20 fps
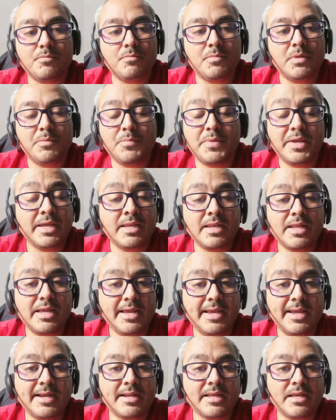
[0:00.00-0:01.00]
main
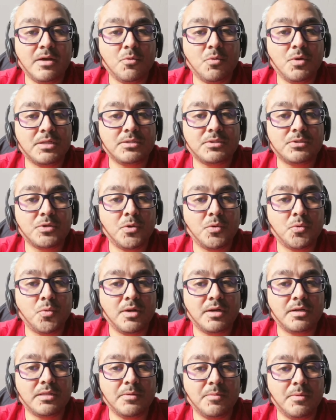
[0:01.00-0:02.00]
area was
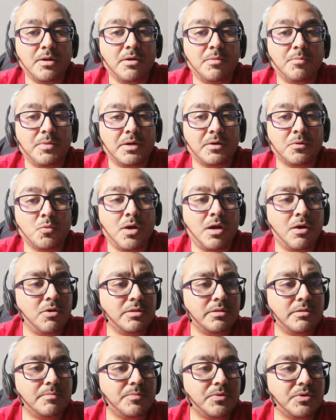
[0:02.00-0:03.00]
software developer,
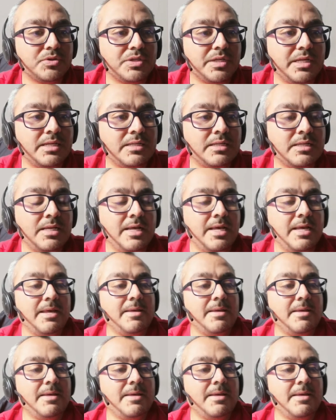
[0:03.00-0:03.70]
100%